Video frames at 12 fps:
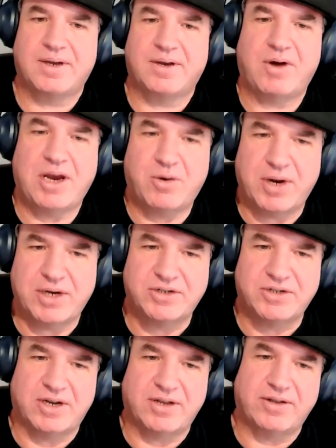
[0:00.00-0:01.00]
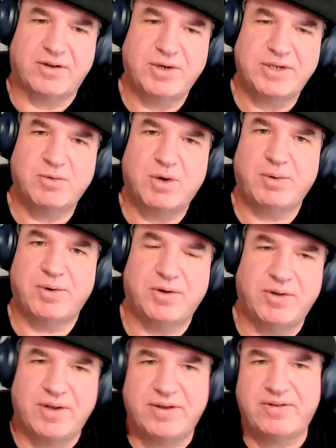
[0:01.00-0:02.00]
Great question, John. The reason why we
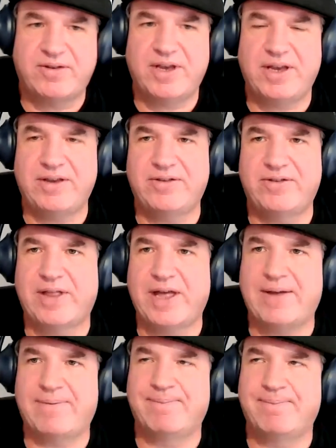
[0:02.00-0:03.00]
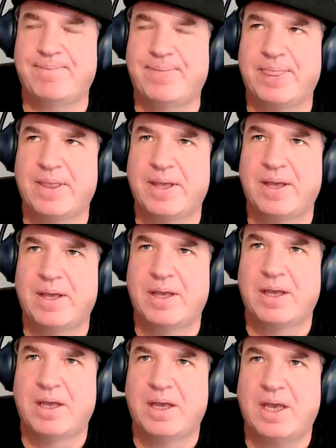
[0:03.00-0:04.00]
do this is that
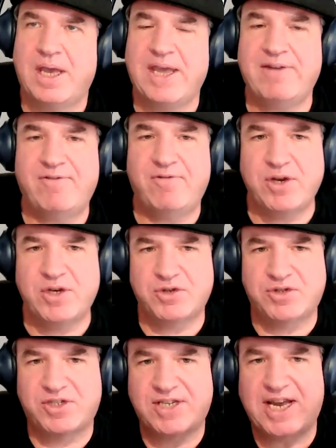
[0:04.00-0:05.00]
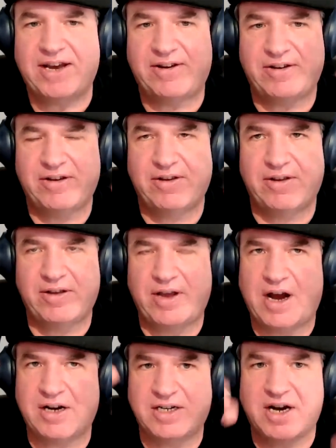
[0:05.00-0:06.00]
if we just set
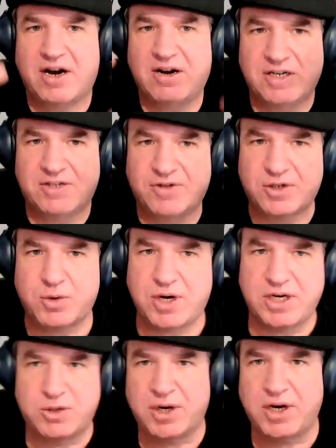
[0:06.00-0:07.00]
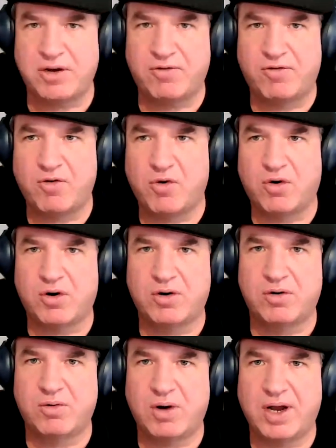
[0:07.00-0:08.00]
our targets for
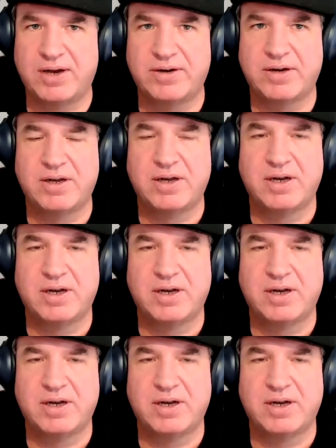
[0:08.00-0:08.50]
2024, right,